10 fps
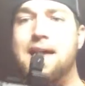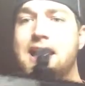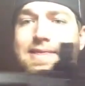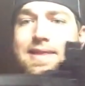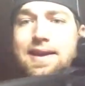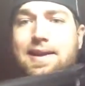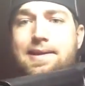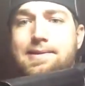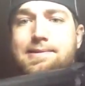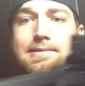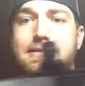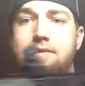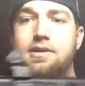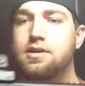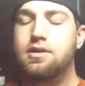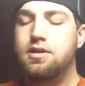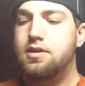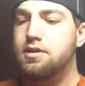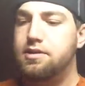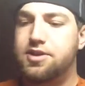that thing is.
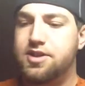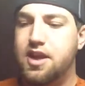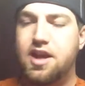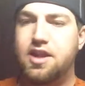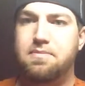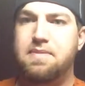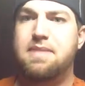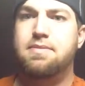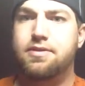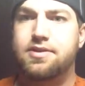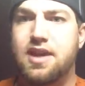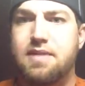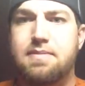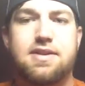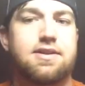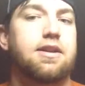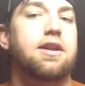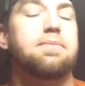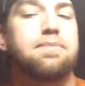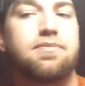It's just another peephole sight,
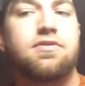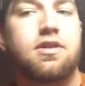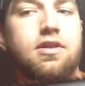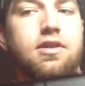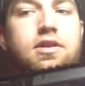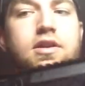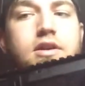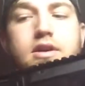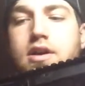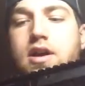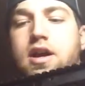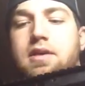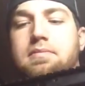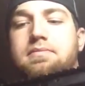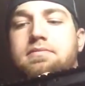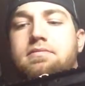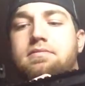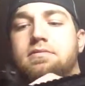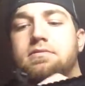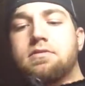basically.
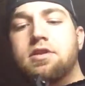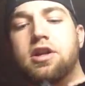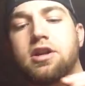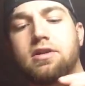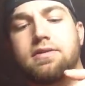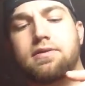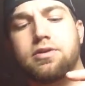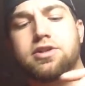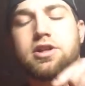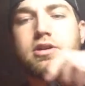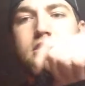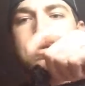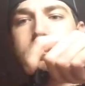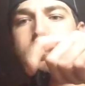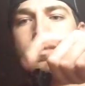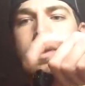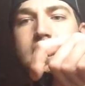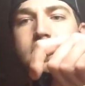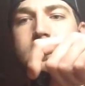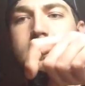Of course, your
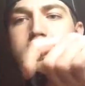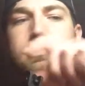windage,